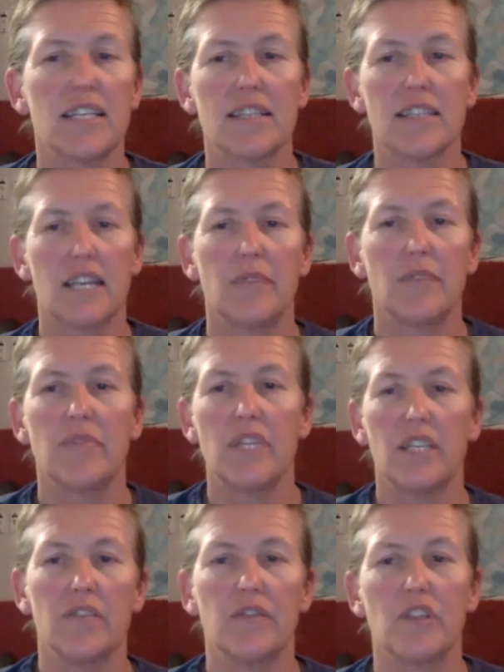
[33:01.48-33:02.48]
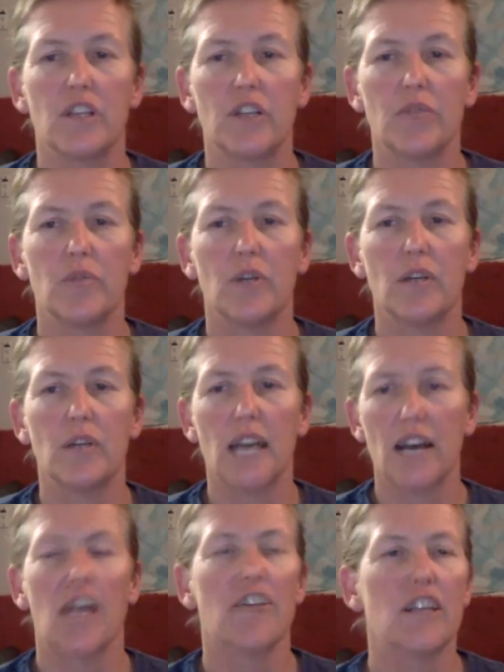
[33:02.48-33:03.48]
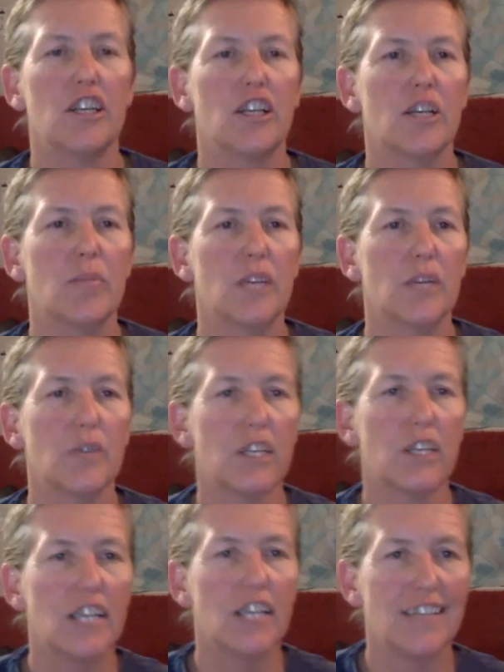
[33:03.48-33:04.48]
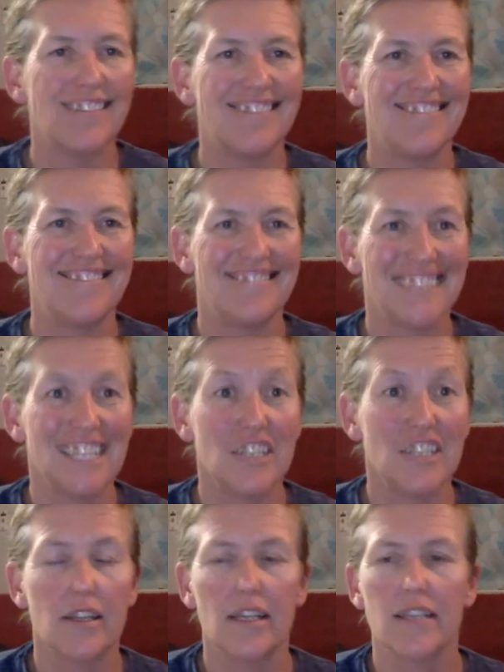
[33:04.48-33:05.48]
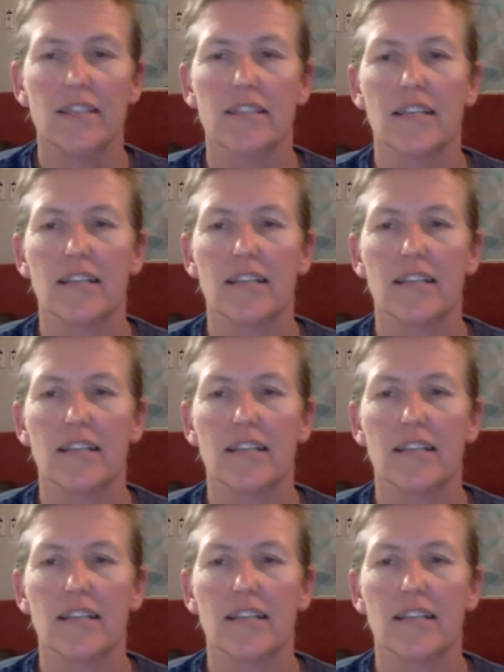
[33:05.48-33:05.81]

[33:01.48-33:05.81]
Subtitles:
same thing of, how current you're going to be when you get into this.